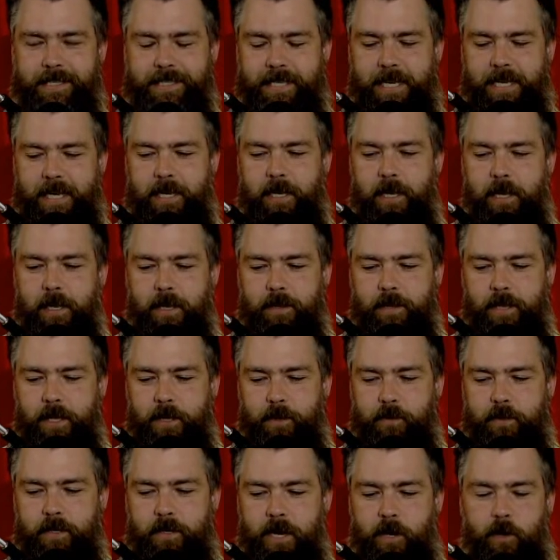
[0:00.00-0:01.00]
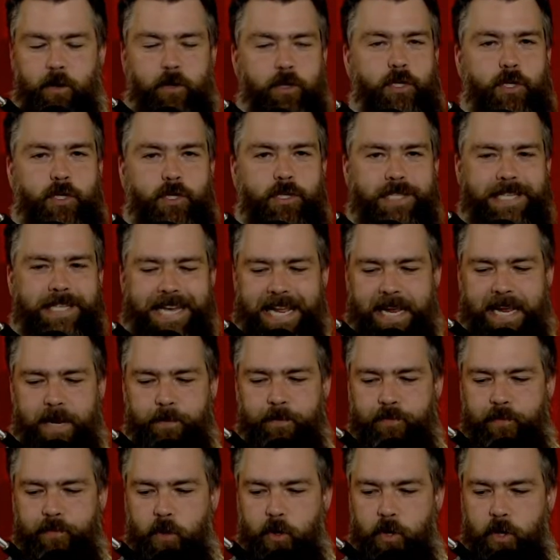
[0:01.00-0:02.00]
say that character's name.
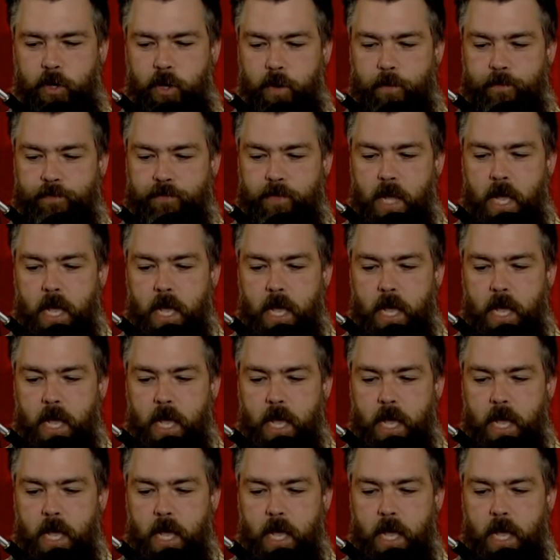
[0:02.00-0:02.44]
There you